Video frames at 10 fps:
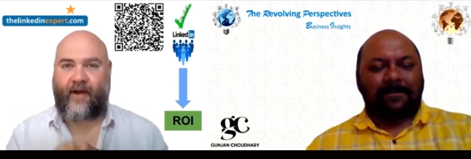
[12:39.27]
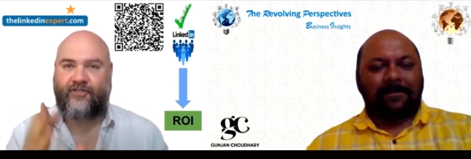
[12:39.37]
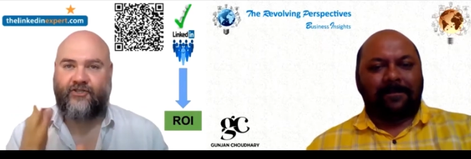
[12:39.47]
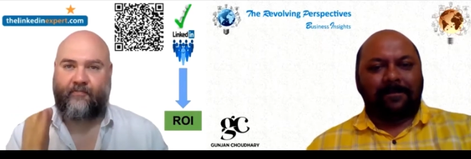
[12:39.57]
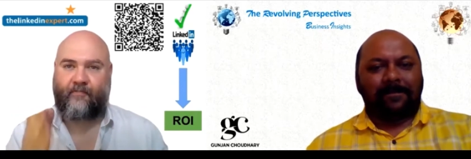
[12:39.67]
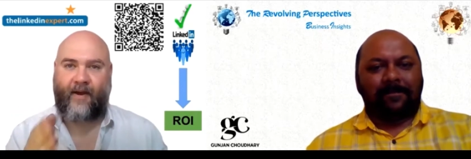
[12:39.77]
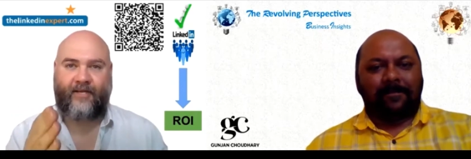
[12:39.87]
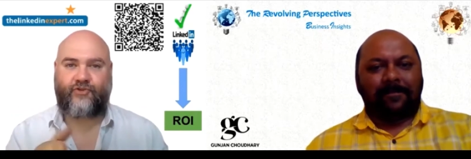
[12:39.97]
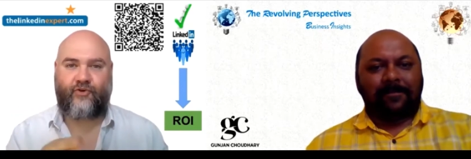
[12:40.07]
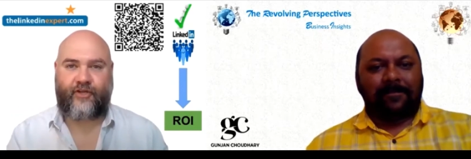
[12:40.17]
Speaker 1: So make
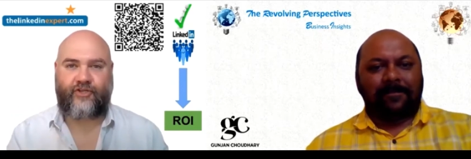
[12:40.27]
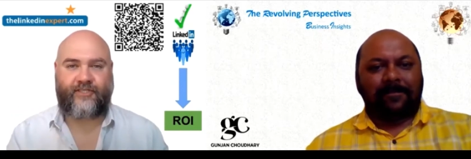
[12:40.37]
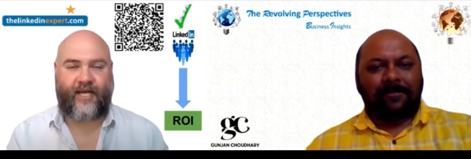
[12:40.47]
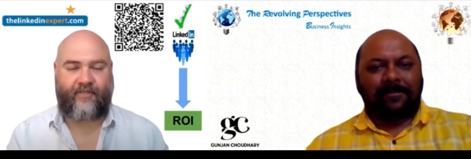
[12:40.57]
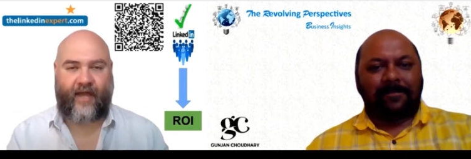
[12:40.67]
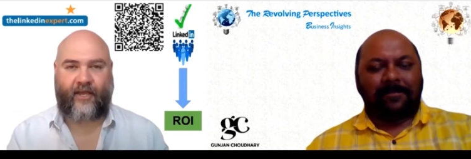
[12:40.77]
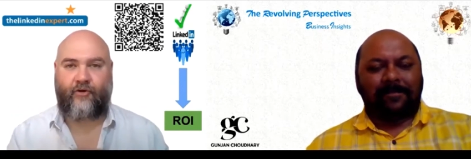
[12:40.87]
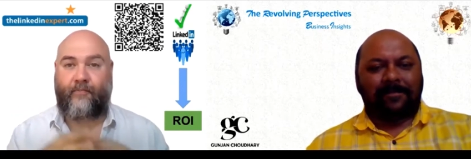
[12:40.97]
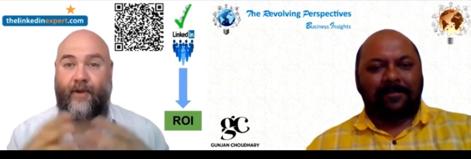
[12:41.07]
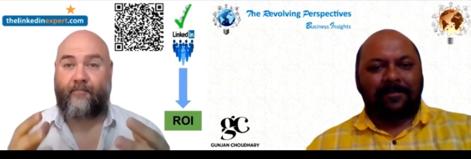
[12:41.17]
sure that you say thank you,
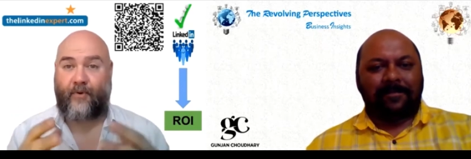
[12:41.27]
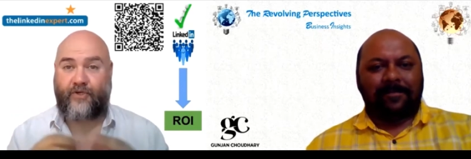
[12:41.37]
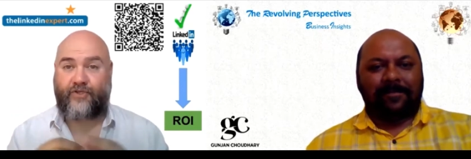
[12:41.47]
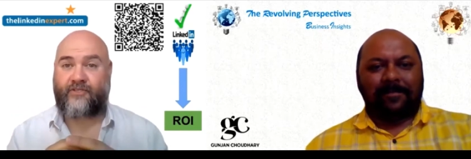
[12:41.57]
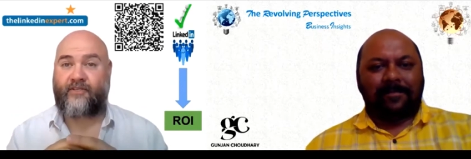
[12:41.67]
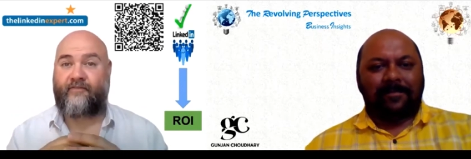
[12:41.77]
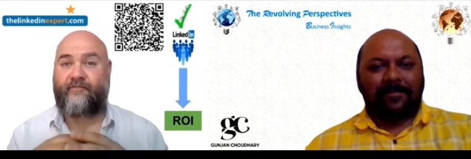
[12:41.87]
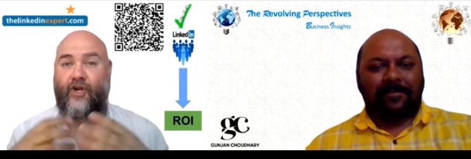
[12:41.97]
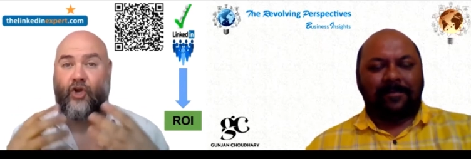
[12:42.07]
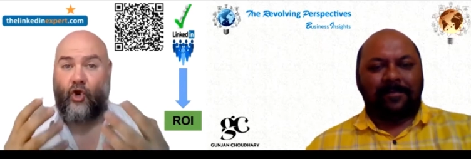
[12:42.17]
be appreciative,
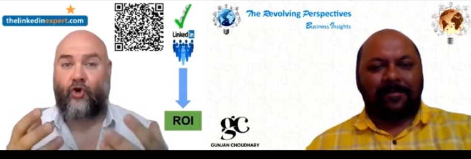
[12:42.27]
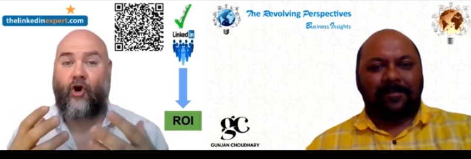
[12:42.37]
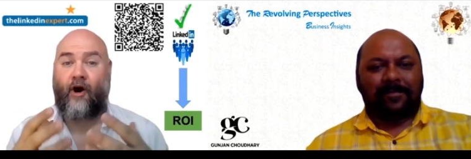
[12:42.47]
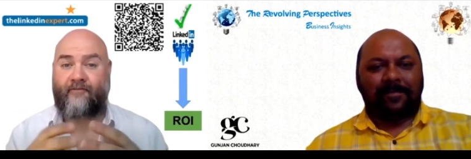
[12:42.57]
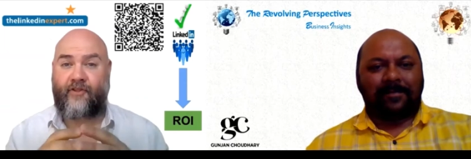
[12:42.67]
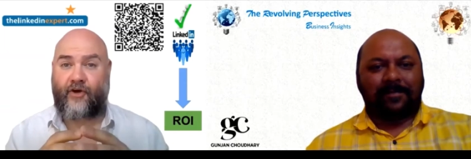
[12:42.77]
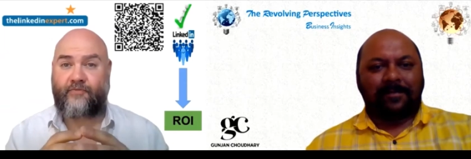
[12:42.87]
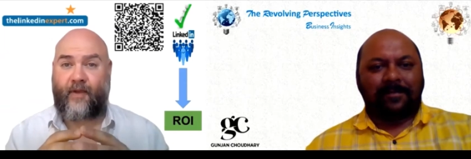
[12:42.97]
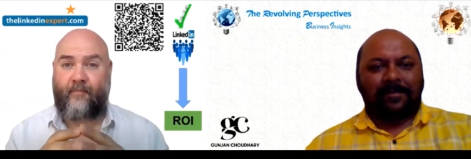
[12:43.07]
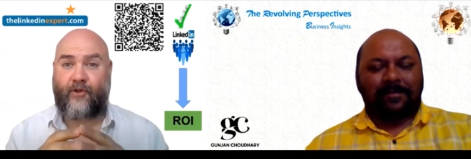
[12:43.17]
look after those
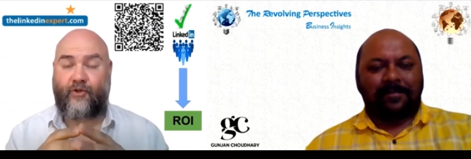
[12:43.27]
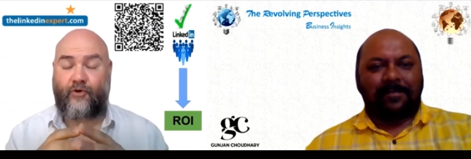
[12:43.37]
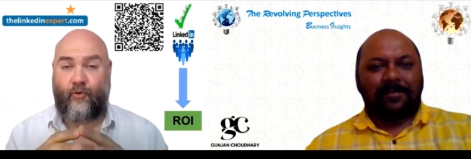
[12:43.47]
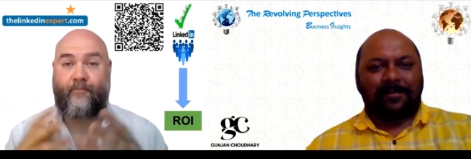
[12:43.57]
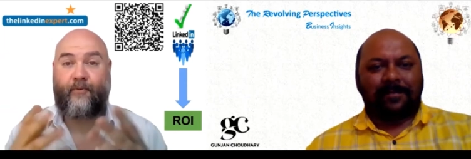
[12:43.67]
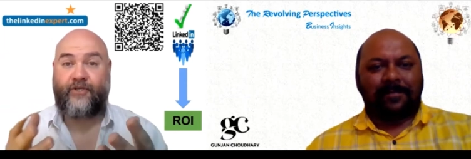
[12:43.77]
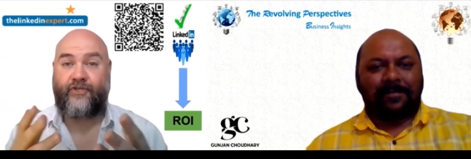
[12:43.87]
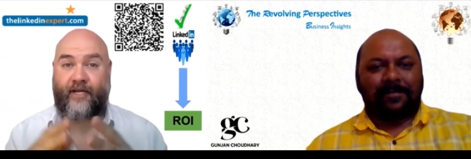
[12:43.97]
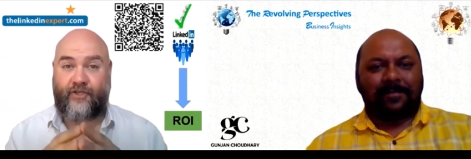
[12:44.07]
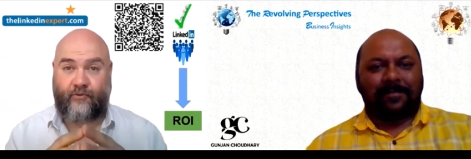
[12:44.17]
people who
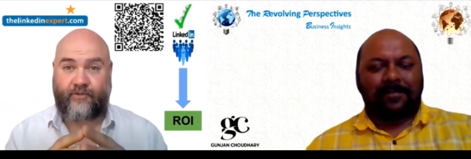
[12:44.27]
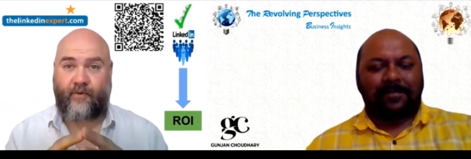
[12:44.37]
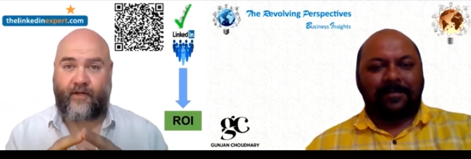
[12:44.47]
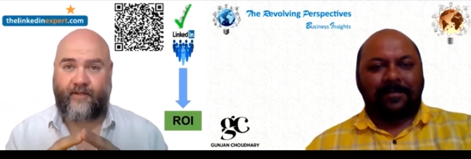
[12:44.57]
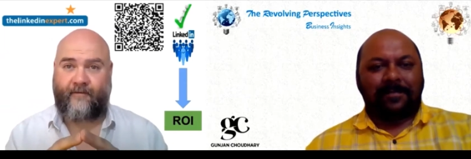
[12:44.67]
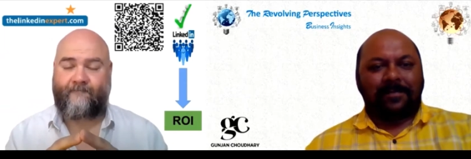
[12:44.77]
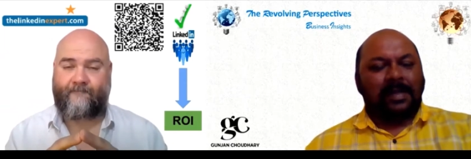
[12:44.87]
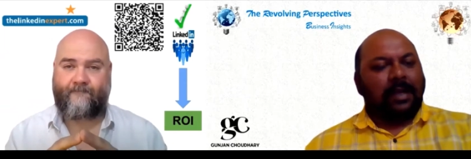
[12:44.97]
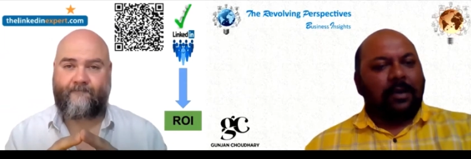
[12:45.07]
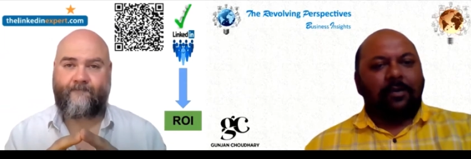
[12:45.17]
appreciate you as well.
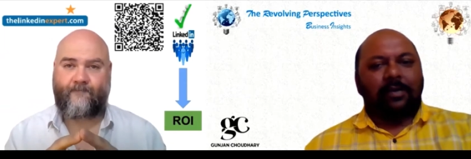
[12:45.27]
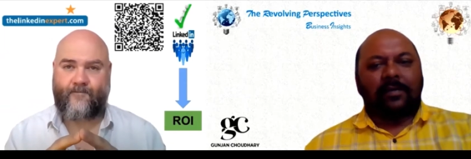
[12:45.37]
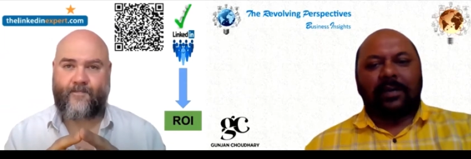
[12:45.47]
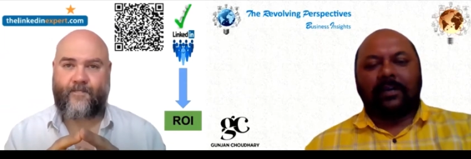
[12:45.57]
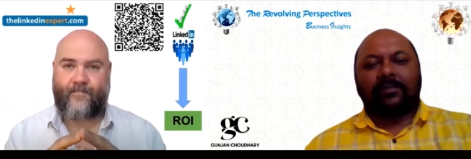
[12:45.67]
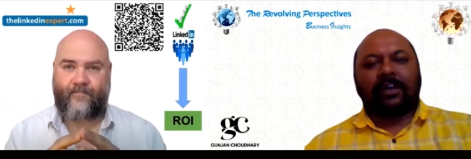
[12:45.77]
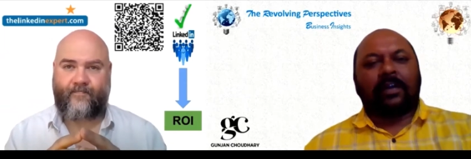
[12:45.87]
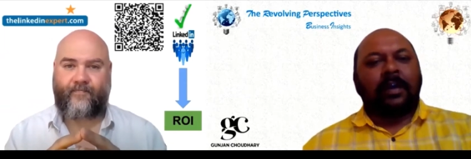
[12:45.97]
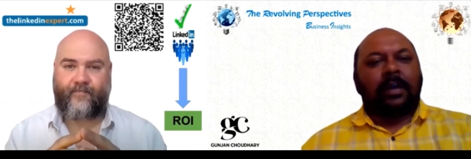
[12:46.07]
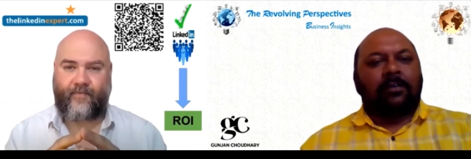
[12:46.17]
Speaker 2: Okay, fantastic.
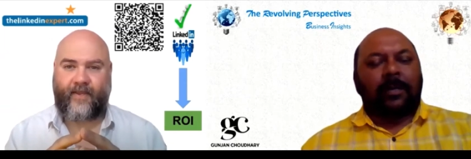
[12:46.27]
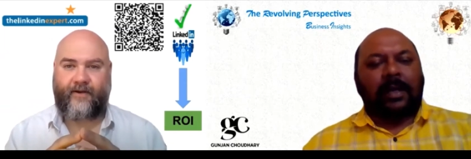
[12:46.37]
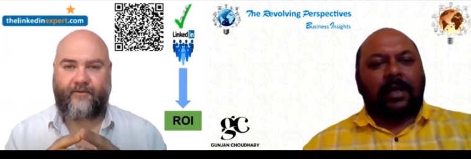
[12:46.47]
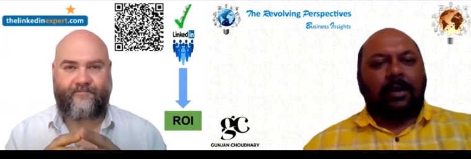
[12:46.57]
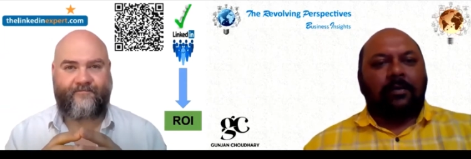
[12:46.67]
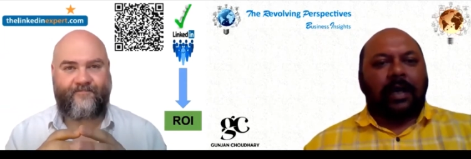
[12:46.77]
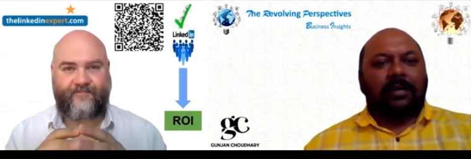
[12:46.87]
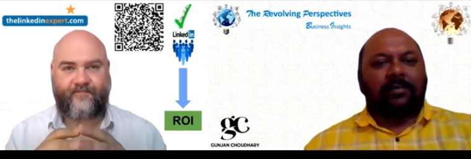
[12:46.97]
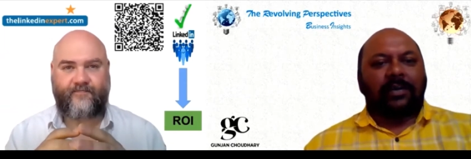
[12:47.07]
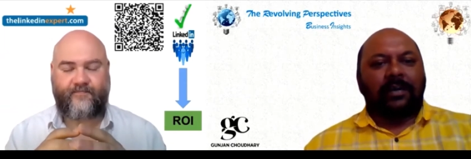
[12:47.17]
So Mac, now as
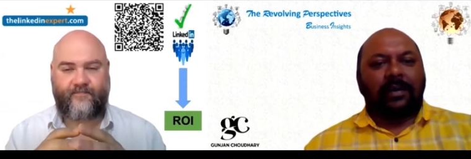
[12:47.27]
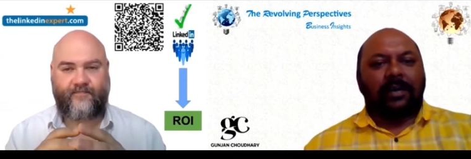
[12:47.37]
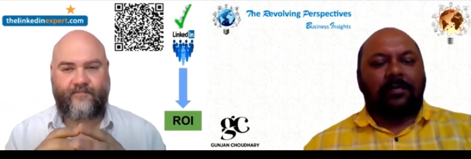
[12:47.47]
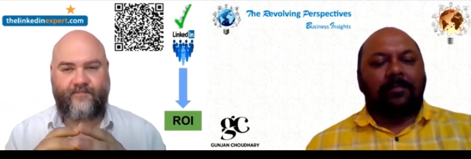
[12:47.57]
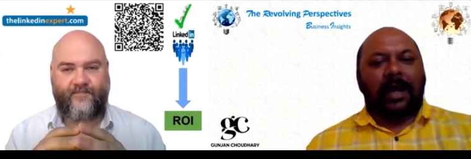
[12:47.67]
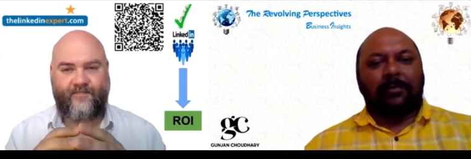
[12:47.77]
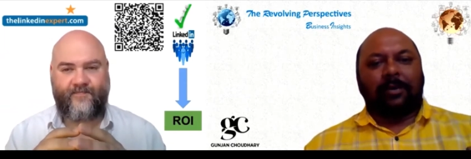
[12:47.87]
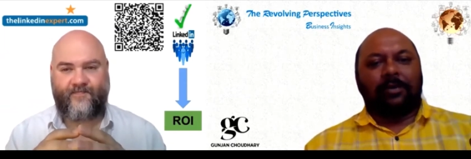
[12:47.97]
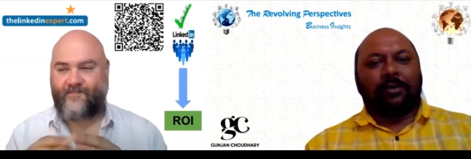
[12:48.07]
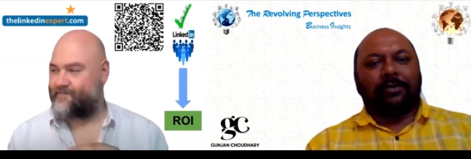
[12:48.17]
I said, uh, I'm not
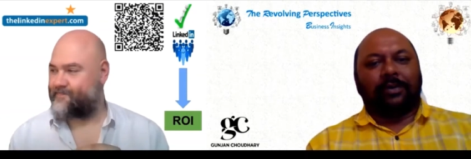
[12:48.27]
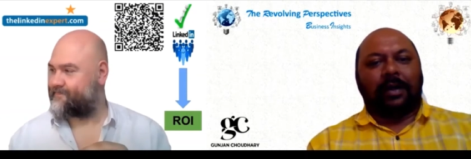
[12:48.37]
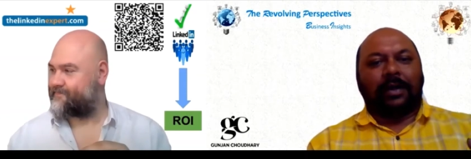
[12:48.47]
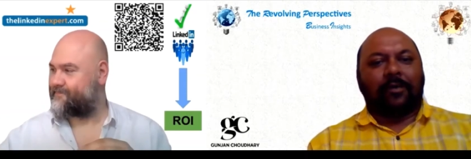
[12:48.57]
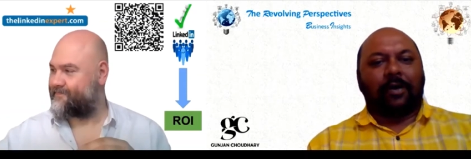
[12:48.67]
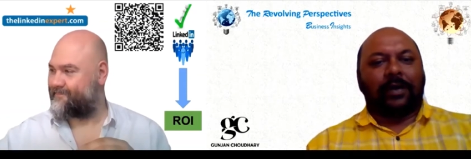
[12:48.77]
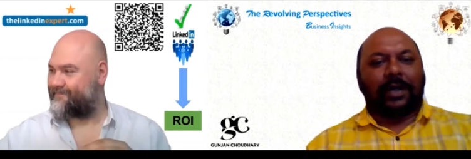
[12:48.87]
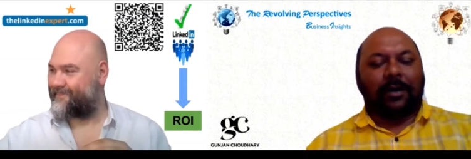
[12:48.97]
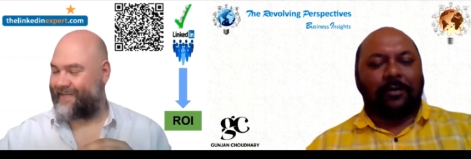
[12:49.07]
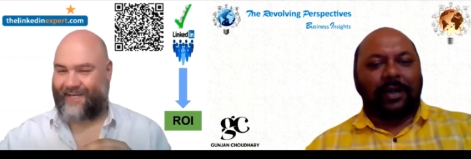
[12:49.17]
going to uh, revolve it
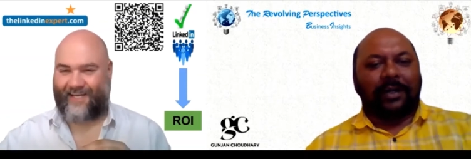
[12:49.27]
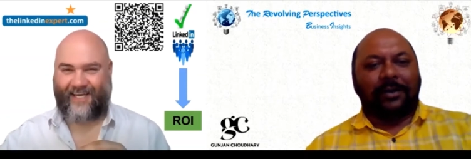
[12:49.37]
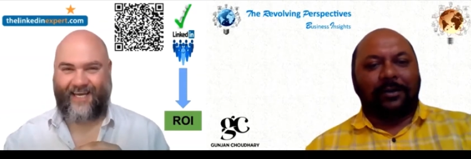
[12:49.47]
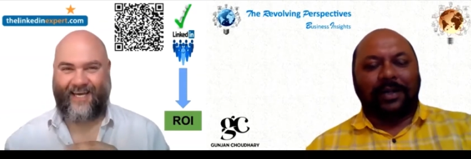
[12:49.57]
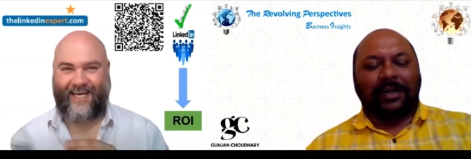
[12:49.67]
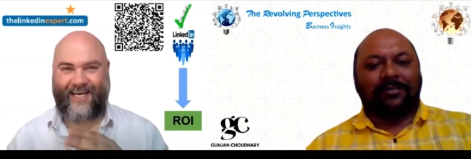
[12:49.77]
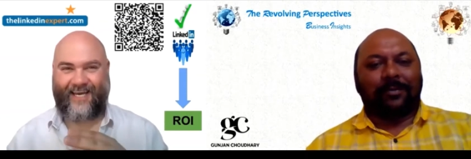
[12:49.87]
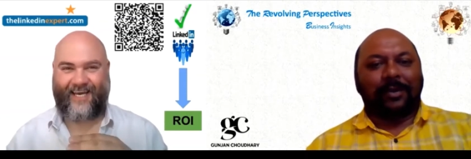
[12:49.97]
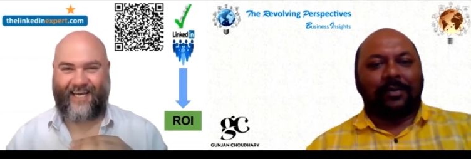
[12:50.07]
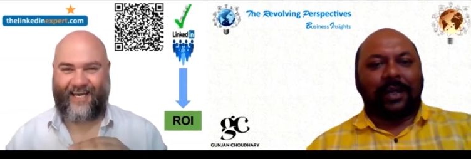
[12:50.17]
around LinkedIn only. So
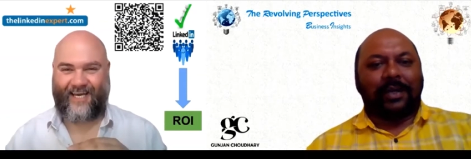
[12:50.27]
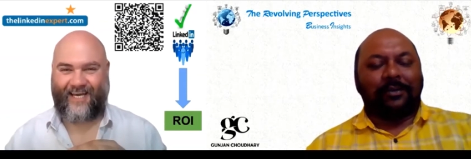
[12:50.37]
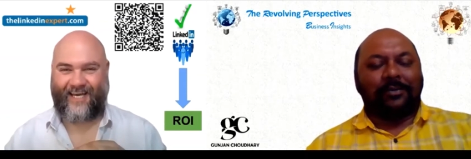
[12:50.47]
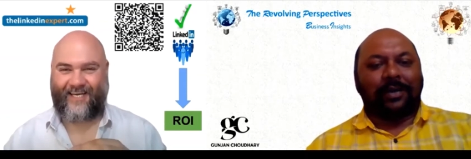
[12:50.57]
because I need to